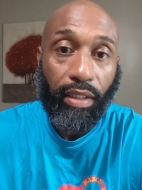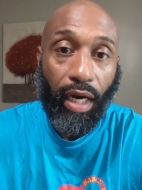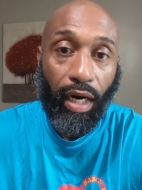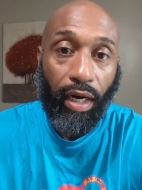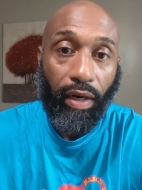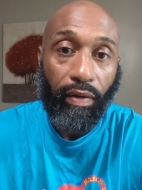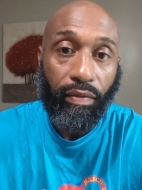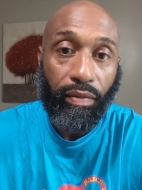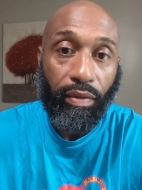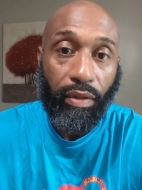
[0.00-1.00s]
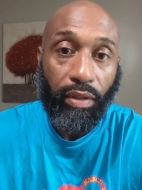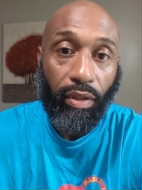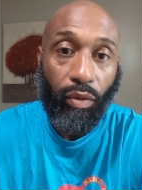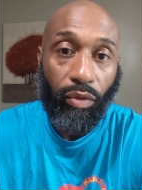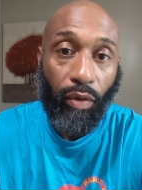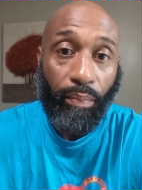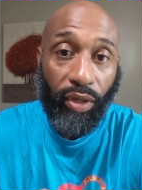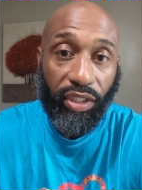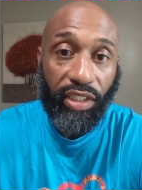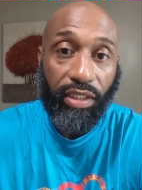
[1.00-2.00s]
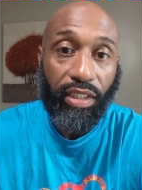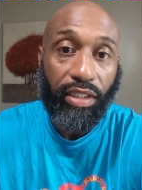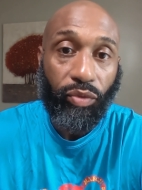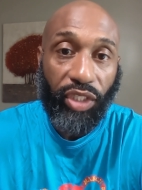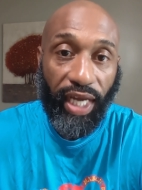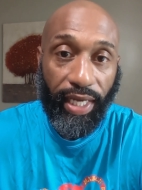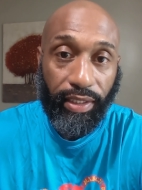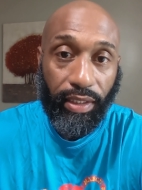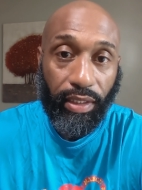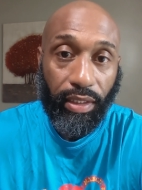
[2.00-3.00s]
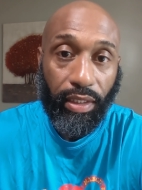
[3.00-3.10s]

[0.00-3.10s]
Uh, your your pushes is your chest.